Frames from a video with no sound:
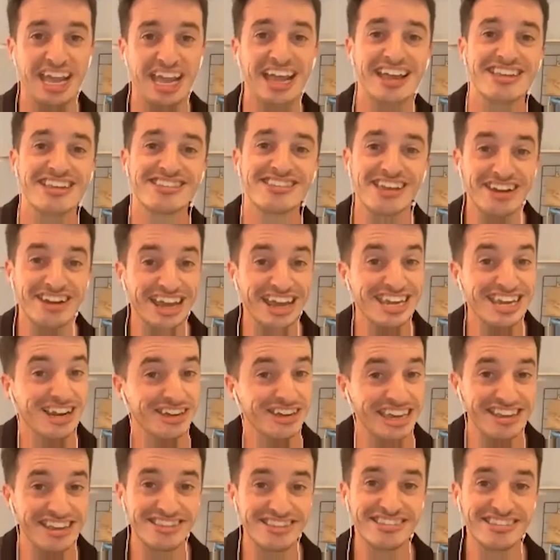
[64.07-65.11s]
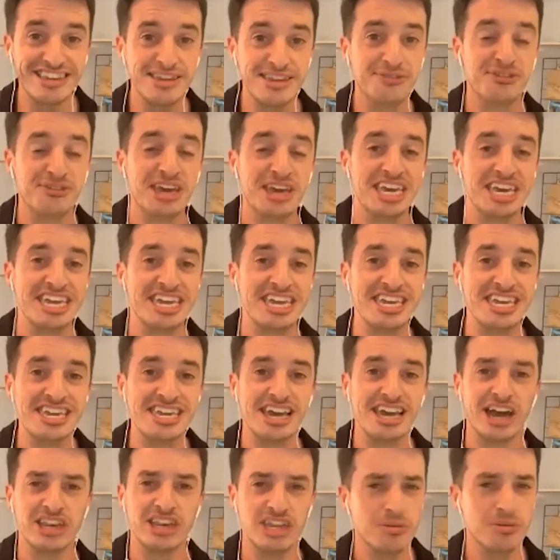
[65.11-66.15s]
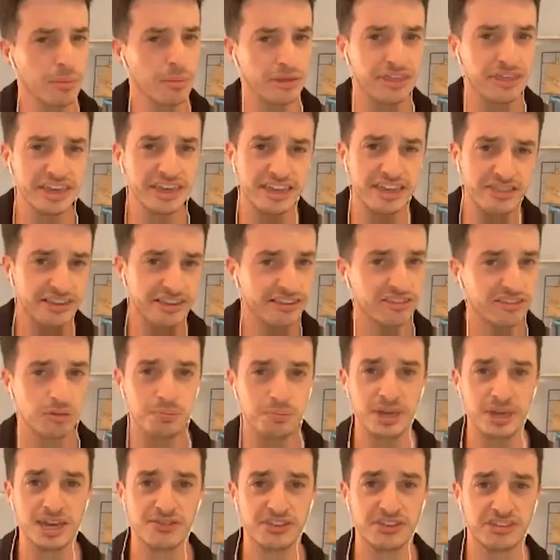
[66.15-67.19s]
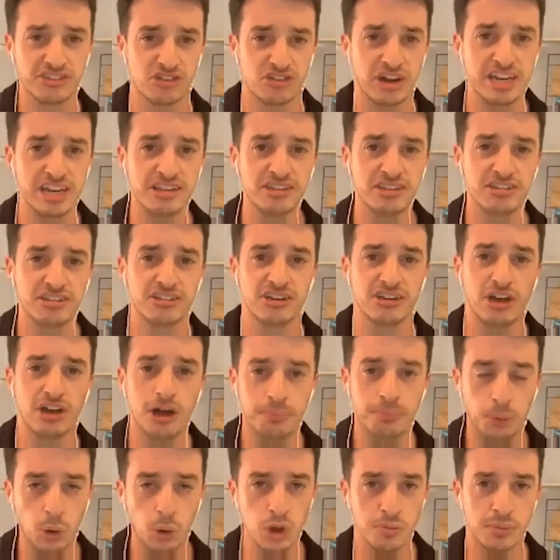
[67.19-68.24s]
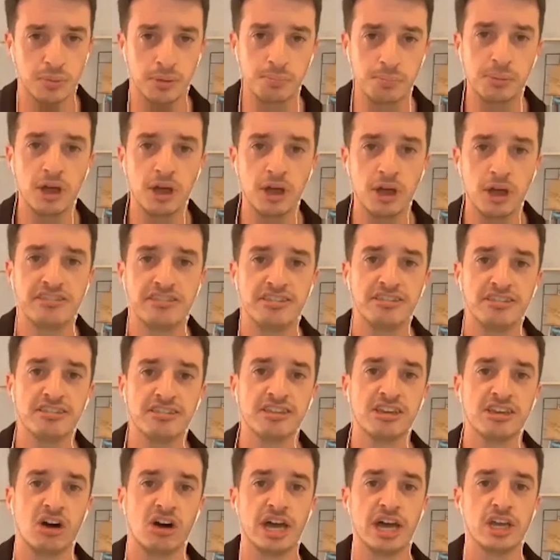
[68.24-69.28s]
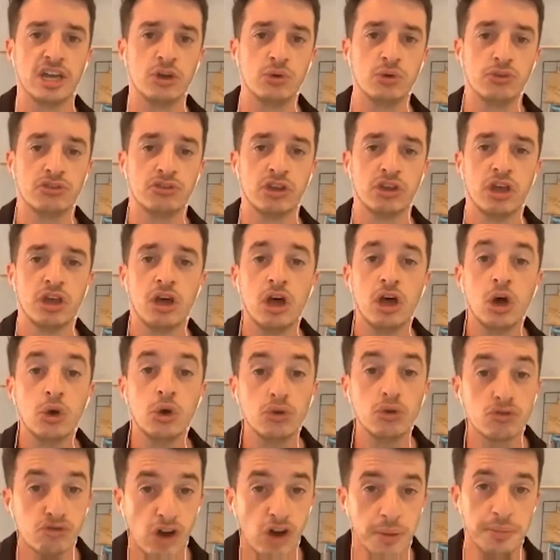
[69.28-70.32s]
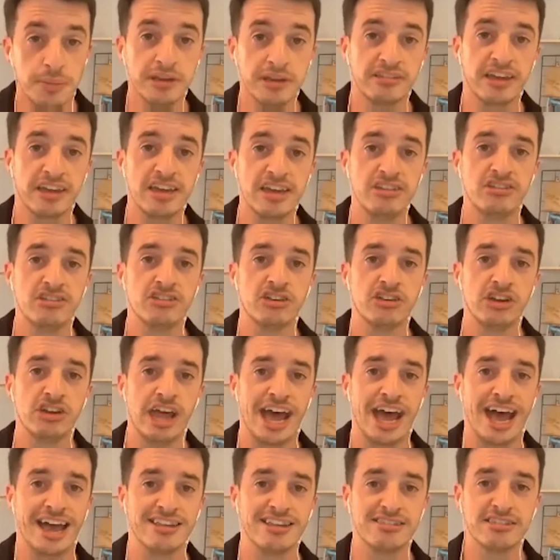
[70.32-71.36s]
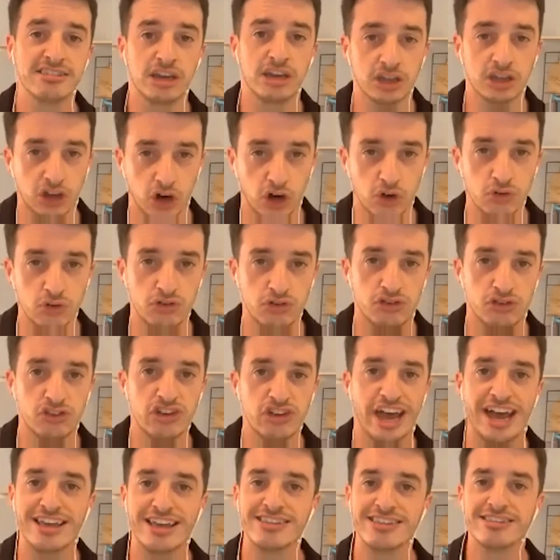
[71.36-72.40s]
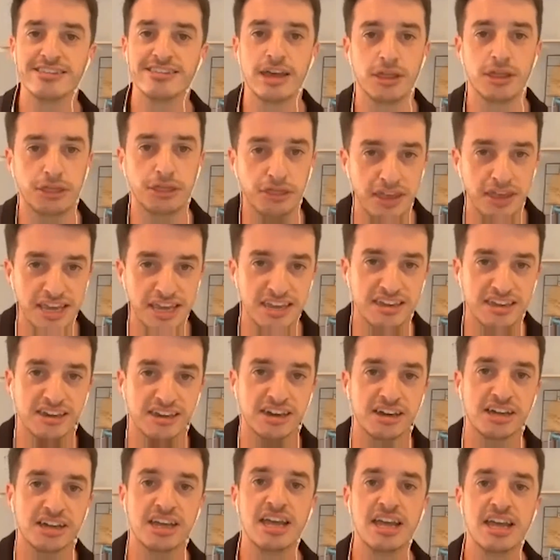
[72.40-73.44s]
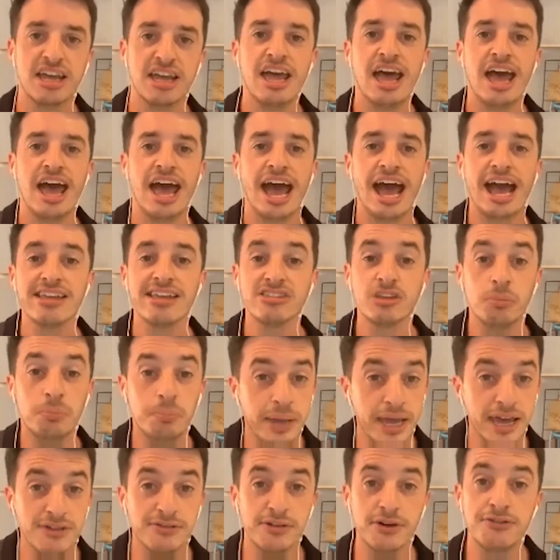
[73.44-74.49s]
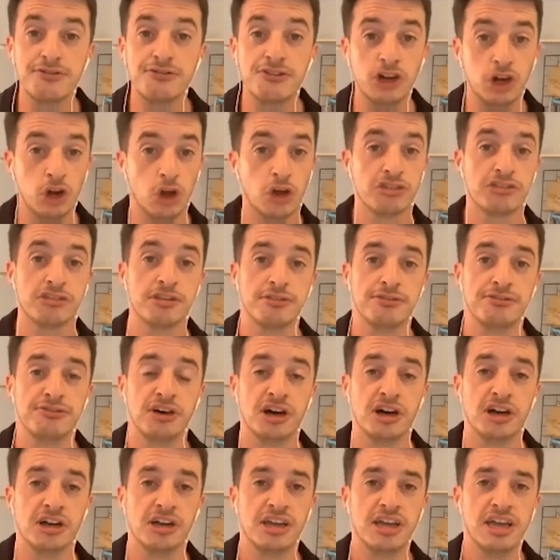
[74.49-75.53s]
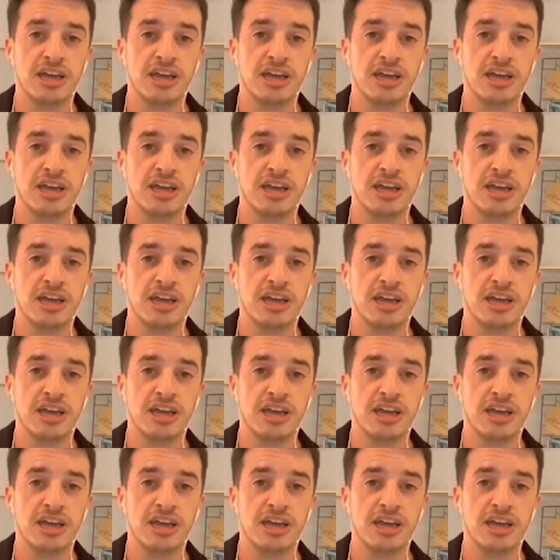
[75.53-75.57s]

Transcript: So now you look at his C V and you might be thinking this is a bit of a strange appointment, but this is a guy whose whose reputation as a coach, as a thinker, as a bit of a philosopher